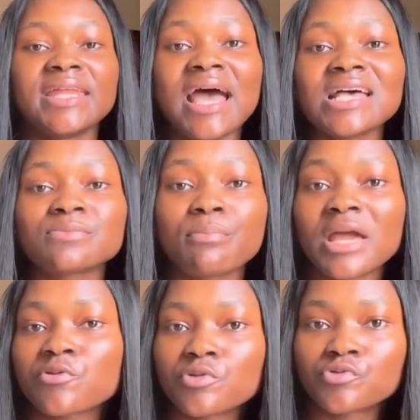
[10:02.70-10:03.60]
it has
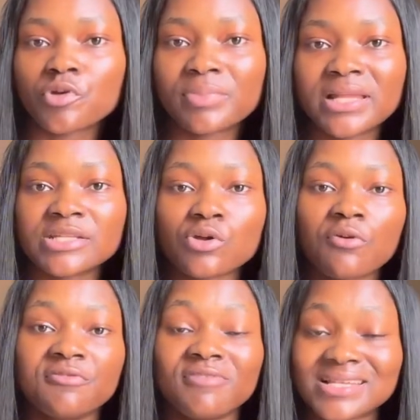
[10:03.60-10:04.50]
micro droplets
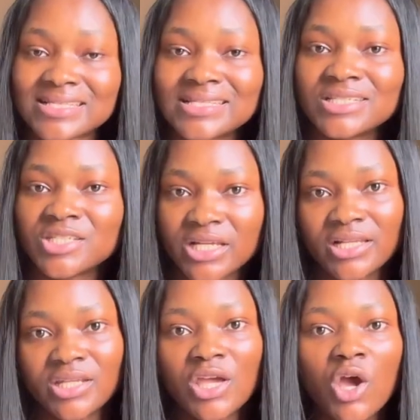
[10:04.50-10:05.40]
of vaseline
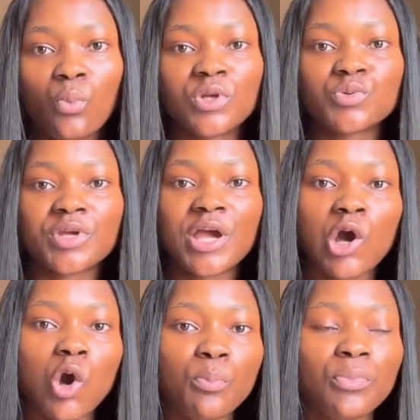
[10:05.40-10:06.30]
jelly which will
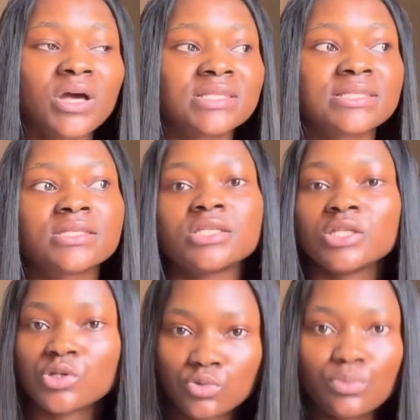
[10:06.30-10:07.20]
help
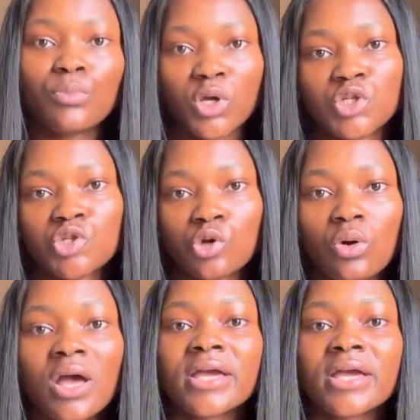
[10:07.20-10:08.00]
seal moisture